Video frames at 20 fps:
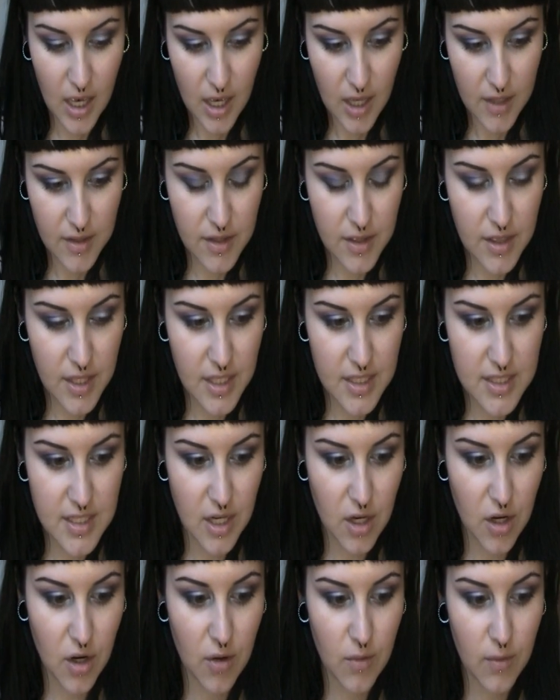Other things I
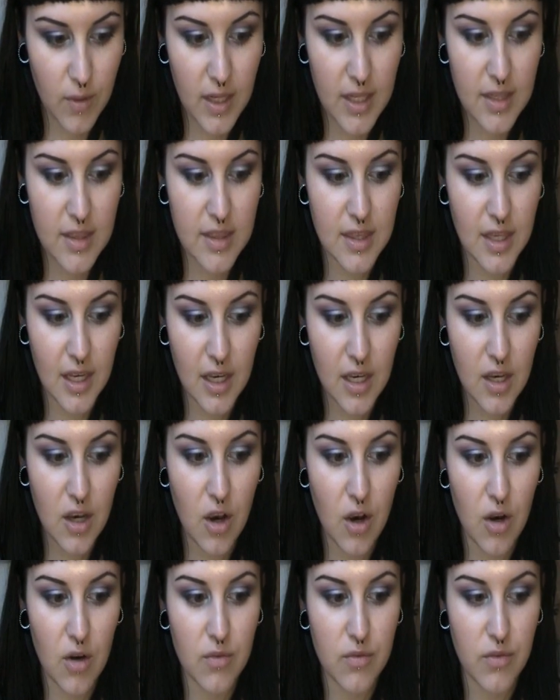can't really think
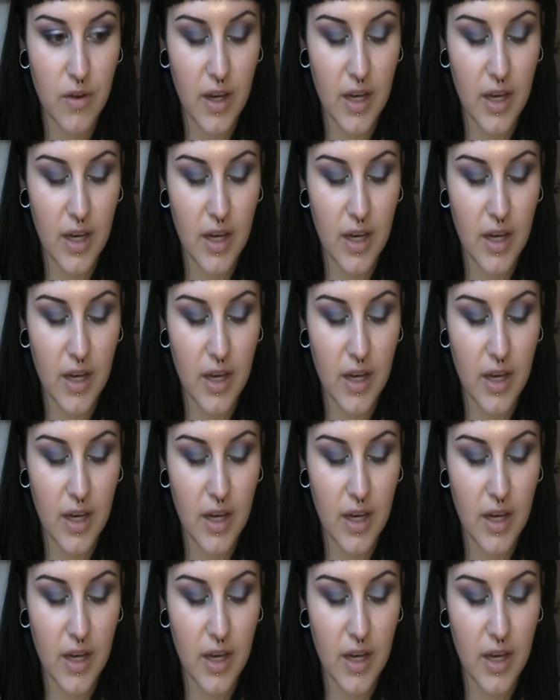of.